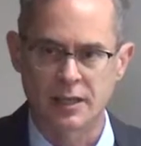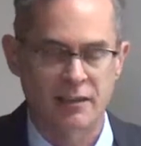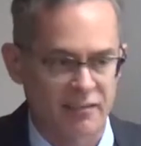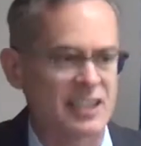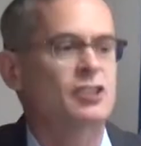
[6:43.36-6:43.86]

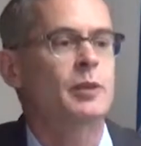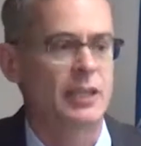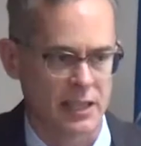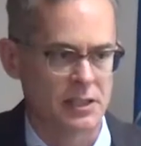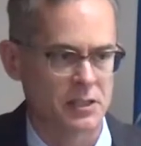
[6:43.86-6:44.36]
investment
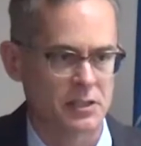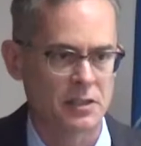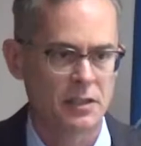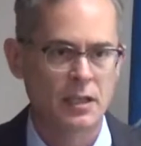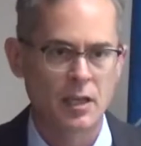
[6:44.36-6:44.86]

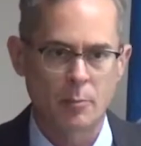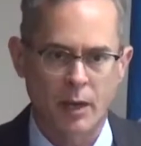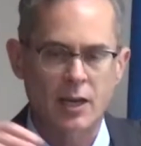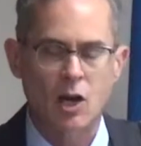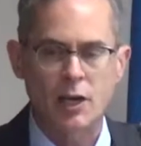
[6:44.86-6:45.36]
cases.
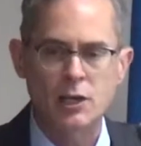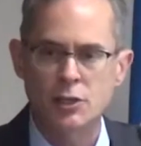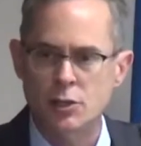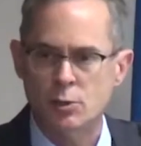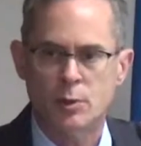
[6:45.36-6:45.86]
By cottage
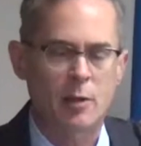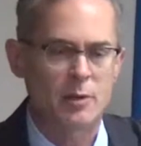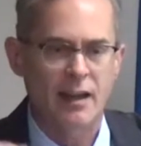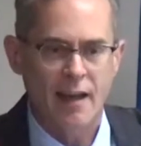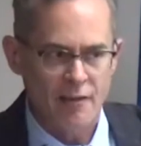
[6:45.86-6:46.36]
industry, I
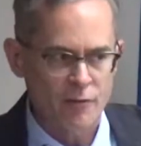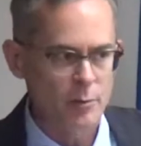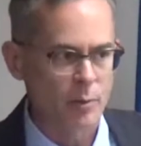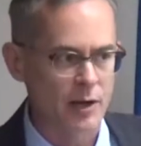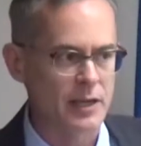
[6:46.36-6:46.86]
mean
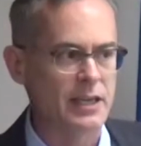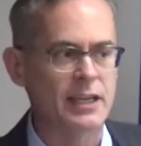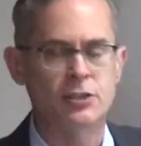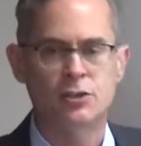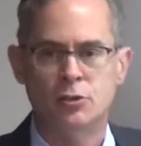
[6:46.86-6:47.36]
everybody
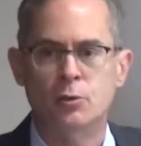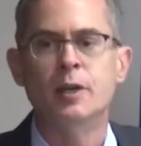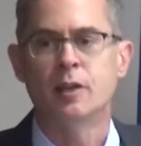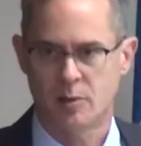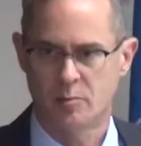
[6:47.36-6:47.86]
is
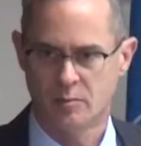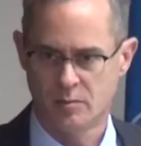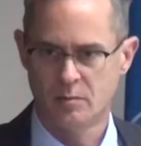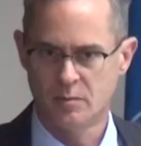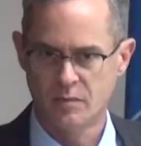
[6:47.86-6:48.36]
doing them
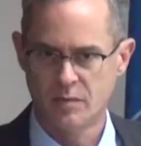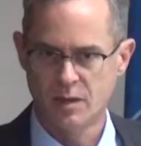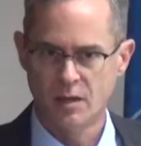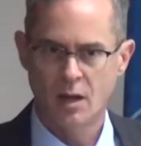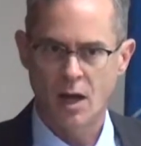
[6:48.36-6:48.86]

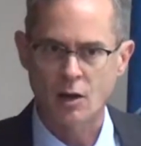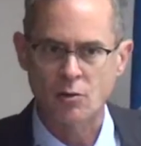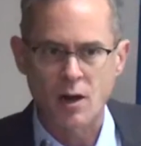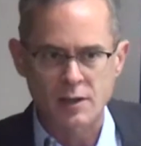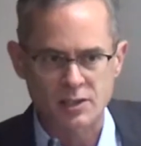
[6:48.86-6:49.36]

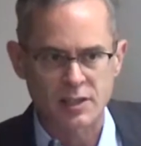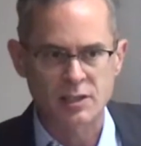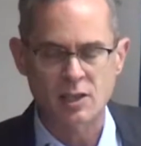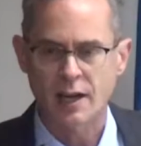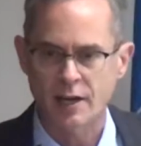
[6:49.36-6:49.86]
across the
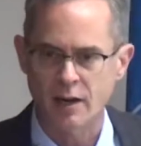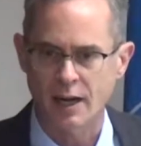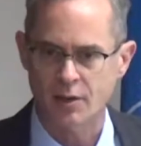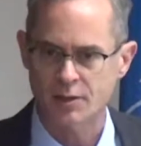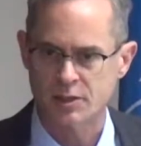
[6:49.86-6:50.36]
entire
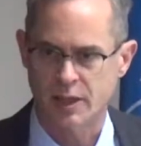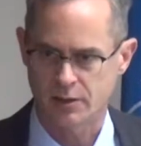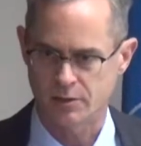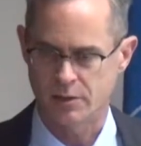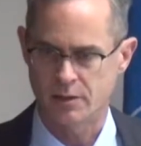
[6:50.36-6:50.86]
health
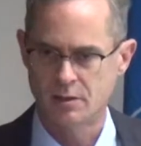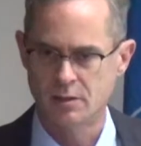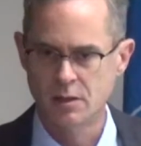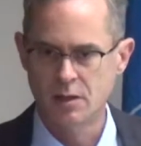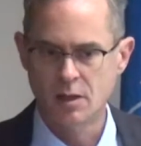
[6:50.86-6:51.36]
sector.
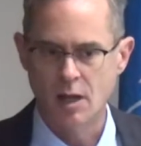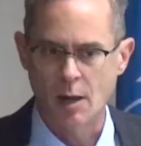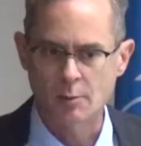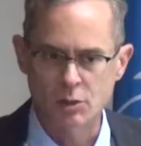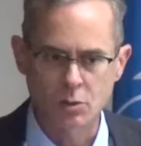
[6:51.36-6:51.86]

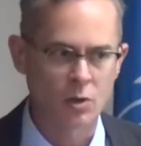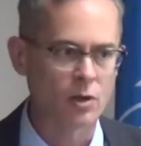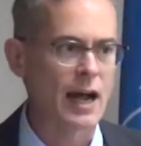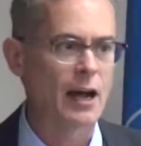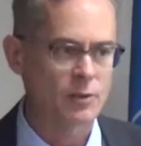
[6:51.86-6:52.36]
I'm
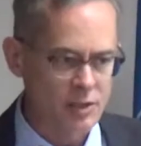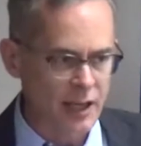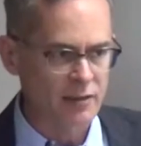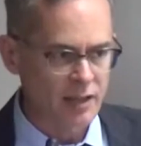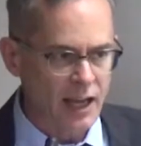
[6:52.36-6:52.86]
sure
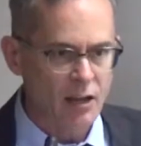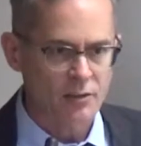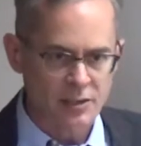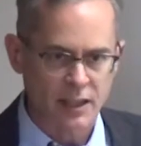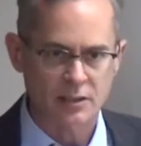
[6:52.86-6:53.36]
outside of the
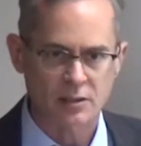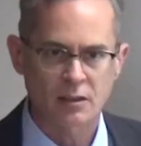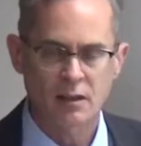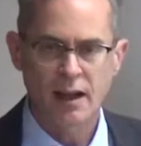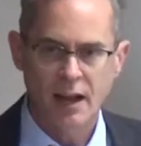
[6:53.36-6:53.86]
health sector,
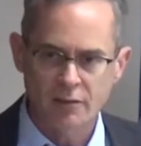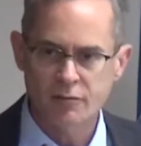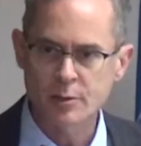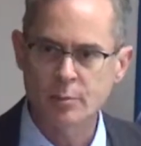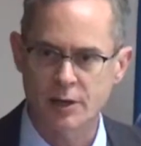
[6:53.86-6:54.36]

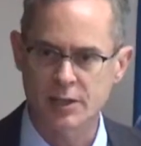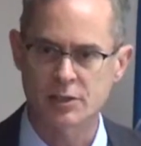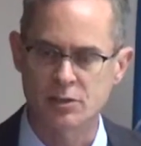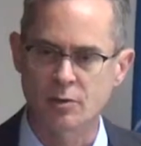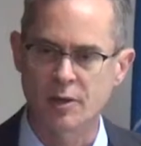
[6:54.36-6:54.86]
everybody
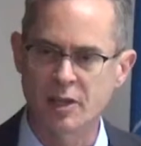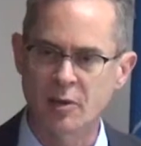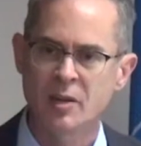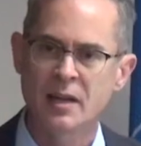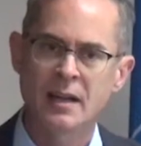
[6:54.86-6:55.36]
is doing
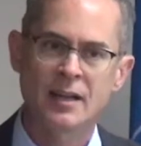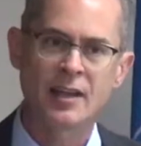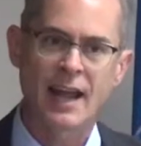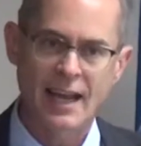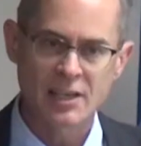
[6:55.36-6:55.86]
them.
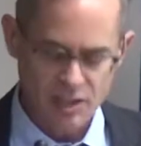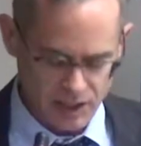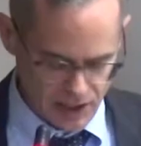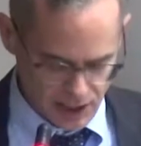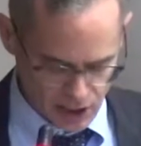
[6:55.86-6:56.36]
The
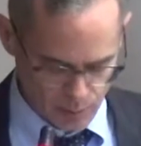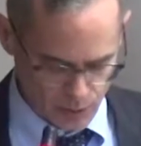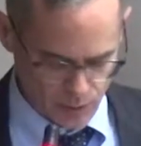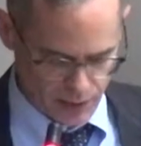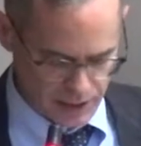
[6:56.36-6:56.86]
NCD
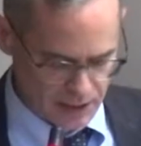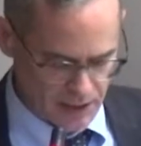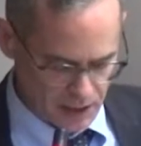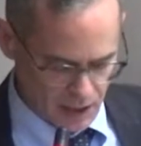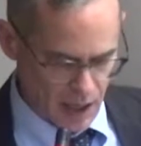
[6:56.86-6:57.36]

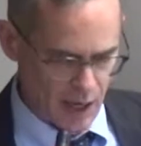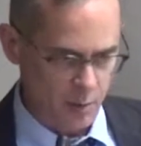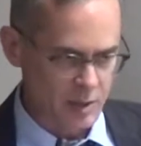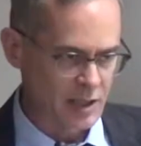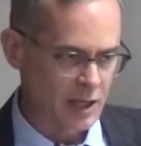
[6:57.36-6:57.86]
community, I
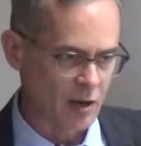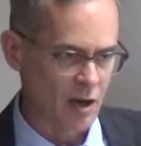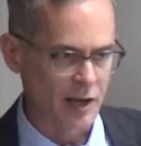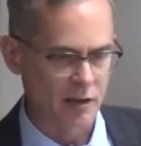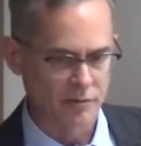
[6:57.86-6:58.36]
would say, are
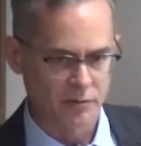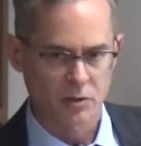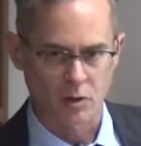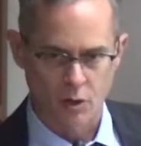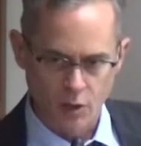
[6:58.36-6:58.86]
kind
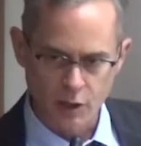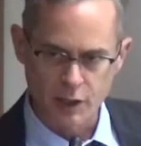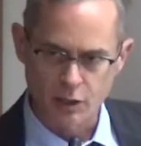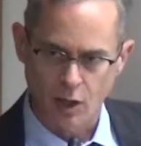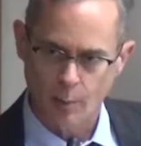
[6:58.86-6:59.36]
of early
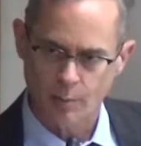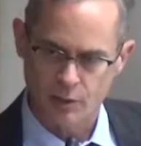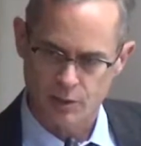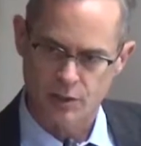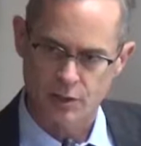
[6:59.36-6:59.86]

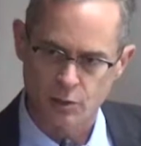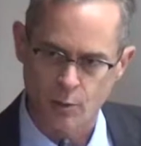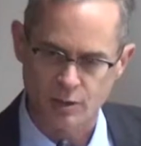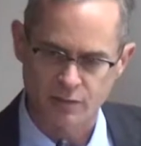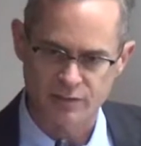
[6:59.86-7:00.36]
adopters in
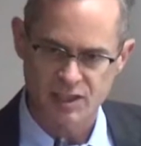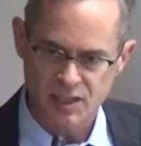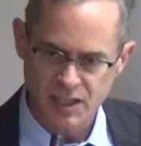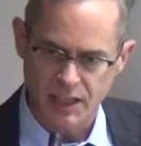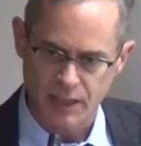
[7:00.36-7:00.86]
terms of
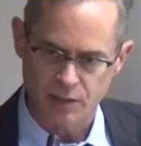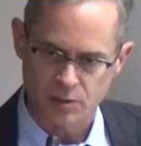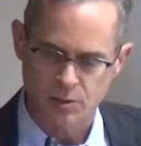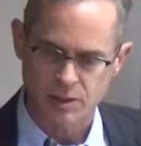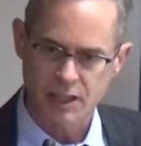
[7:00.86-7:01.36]
seeing the
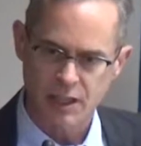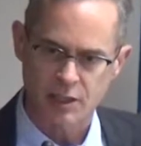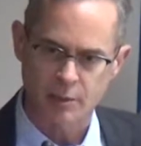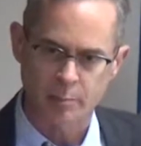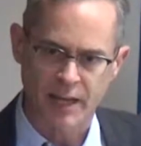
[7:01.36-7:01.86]

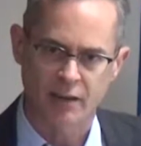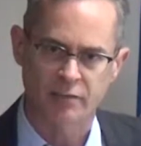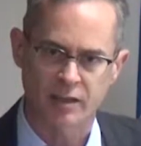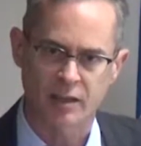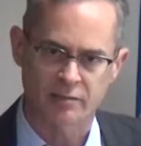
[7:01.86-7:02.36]
strategic
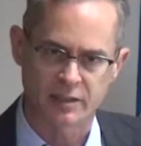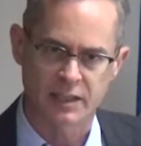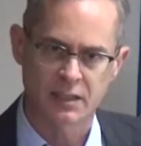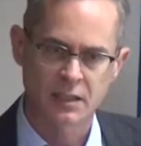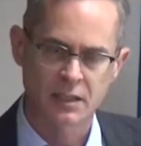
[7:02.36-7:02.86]
benefit of
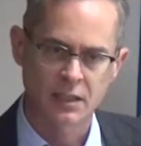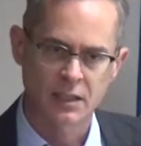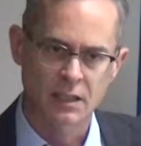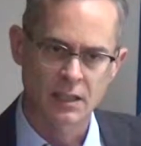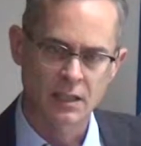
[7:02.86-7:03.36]
the
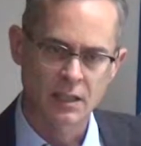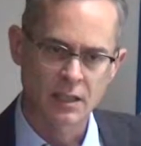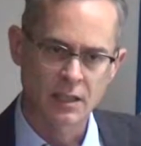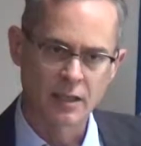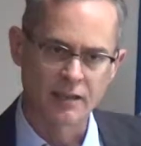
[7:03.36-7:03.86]

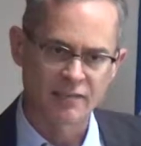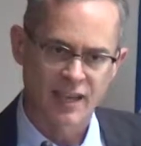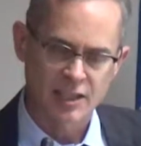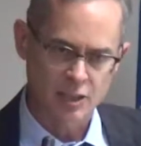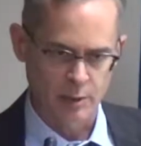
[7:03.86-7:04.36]

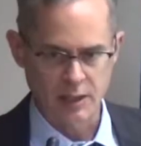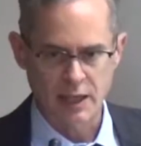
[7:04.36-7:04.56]
investment